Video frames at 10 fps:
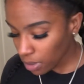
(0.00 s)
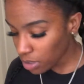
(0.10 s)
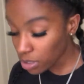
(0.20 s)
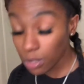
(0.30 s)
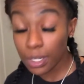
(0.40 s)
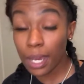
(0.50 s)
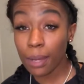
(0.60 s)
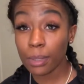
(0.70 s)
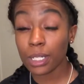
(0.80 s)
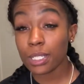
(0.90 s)
So now
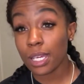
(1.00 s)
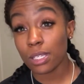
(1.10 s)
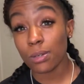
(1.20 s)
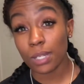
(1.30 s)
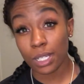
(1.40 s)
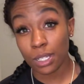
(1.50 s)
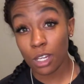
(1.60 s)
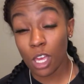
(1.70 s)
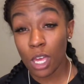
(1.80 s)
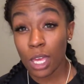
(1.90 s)
I'm going to take you
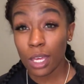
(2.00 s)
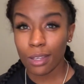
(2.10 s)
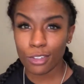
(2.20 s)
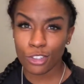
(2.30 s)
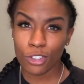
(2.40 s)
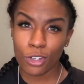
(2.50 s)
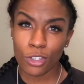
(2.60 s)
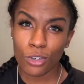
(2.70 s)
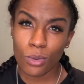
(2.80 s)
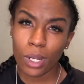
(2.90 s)
in and show
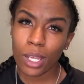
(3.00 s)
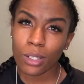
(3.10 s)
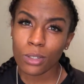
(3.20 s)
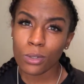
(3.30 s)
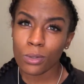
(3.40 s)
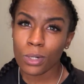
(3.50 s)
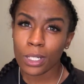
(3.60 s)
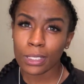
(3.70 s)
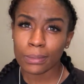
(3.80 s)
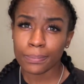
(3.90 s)
you what I do
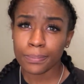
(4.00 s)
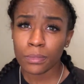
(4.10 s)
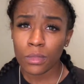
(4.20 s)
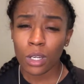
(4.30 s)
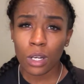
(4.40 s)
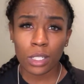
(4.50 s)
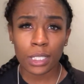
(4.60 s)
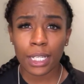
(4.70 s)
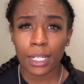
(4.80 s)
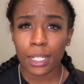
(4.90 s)
on
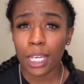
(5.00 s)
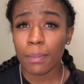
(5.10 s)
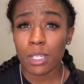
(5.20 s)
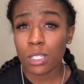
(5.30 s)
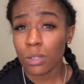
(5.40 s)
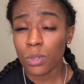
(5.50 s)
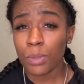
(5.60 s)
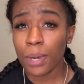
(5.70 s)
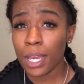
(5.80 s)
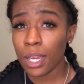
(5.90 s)
a day-to-day basically
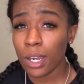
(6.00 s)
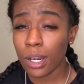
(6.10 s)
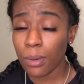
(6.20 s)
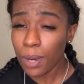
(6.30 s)
with my hair.